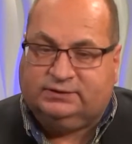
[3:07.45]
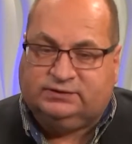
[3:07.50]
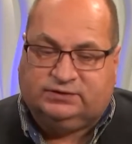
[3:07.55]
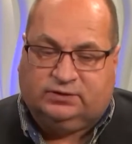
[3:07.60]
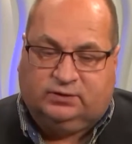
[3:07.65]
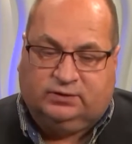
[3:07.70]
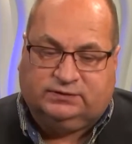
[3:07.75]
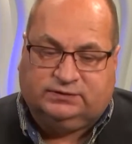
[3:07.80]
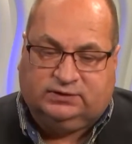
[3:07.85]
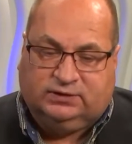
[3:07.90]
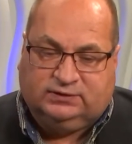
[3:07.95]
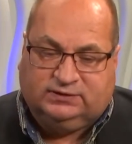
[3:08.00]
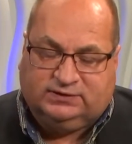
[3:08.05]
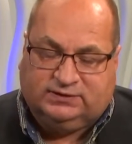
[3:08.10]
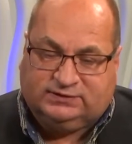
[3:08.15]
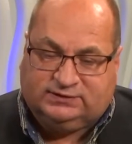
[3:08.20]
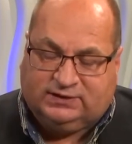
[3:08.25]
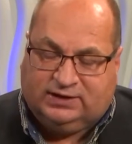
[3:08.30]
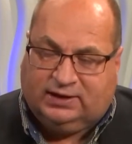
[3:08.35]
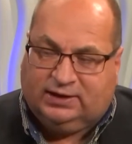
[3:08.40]
So it's good to
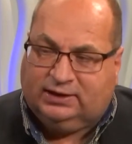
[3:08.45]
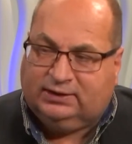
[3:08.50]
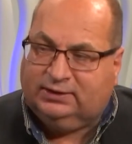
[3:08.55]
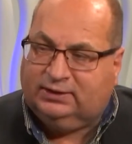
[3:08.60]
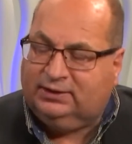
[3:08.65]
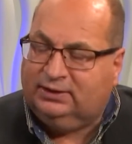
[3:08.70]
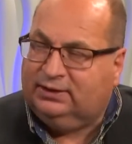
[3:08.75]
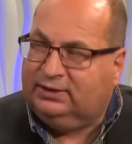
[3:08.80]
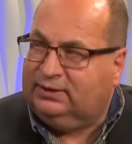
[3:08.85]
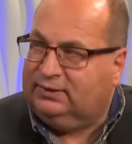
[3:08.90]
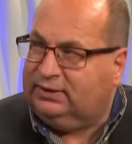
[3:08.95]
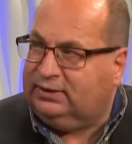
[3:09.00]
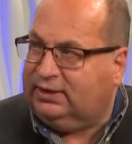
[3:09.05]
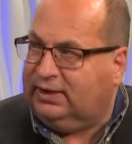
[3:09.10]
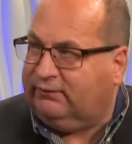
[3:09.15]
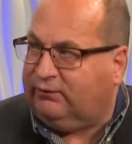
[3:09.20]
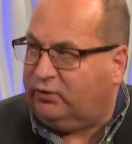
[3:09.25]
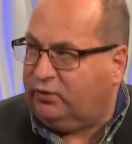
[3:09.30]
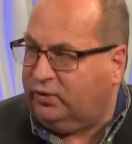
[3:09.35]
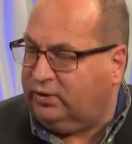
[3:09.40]
sign that you
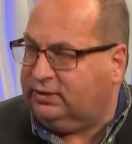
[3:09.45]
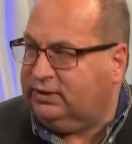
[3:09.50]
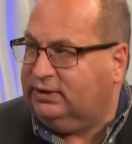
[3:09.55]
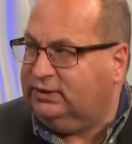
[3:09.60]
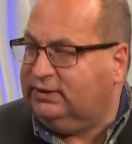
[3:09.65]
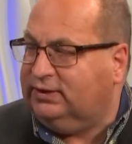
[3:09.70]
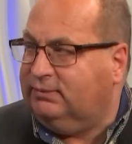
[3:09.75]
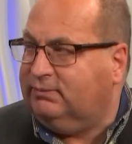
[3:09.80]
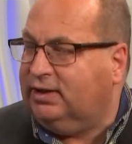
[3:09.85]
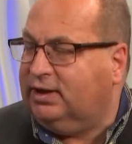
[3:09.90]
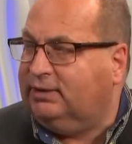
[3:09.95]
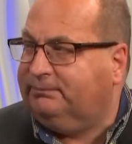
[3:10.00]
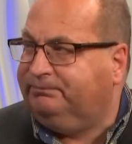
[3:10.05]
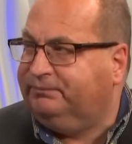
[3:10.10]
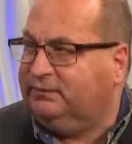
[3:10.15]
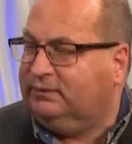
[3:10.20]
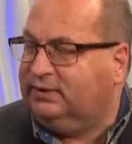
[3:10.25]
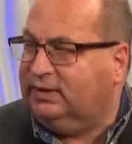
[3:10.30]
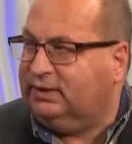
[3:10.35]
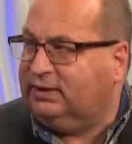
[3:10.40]
have a rookie D-man
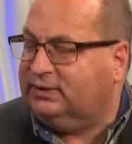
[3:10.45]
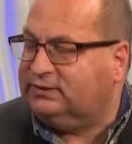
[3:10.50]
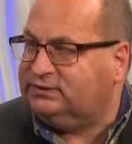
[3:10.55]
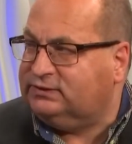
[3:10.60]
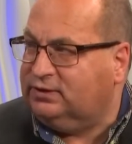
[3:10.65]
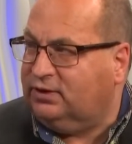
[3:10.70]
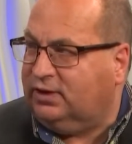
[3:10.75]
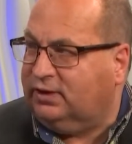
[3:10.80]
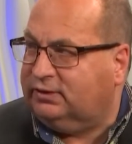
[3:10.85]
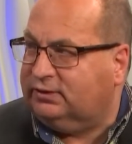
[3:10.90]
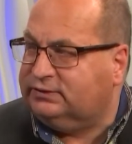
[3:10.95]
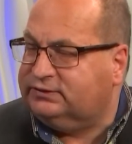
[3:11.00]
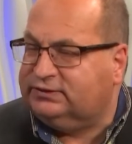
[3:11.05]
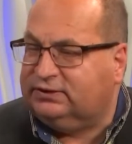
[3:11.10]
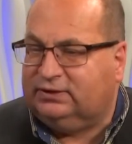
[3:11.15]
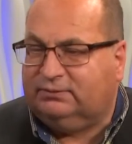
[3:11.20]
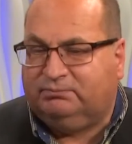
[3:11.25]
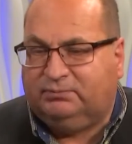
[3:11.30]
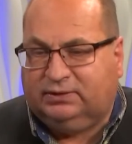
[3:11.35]
that gets the honors in,